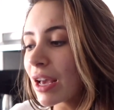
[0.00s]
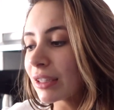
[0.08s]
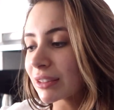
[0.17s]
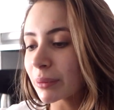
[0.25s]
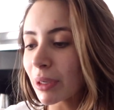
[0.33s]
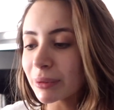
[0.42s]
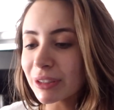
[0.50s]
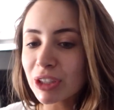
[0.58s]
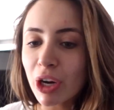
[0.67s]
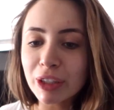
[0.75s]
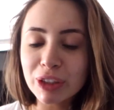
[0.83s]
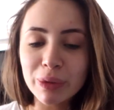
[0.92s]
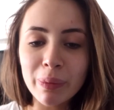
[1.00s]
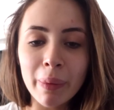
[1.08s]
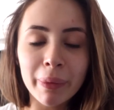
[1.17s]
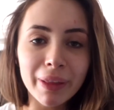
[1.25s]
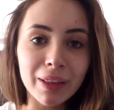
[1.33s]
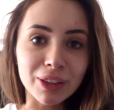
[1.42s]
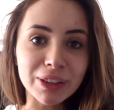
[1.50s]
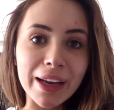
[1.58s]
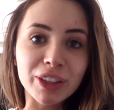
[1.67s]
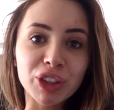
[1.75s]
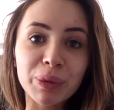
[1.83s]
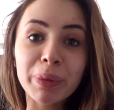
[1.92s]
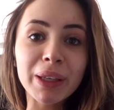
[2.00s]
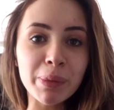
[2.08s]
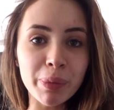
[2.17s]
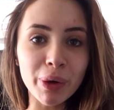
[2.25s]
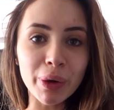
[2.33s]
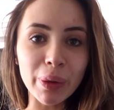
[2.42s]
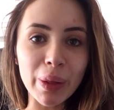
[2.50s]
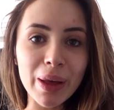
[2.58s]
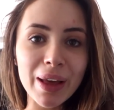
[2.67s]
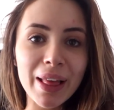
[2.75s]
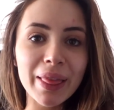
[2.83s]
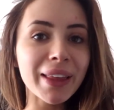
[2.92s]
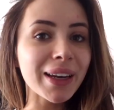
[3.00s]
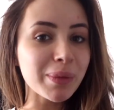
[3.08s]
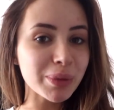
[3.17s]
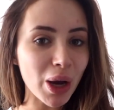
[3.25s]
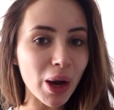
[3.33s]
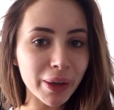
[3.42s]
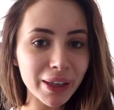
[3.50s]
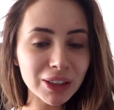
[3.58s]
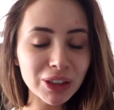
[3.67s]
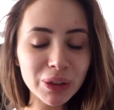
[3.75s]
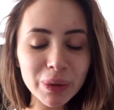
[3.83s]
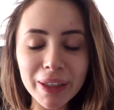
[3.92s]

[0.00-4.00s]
Sometimes it's hard to remember that there's actually people that I'm talking to.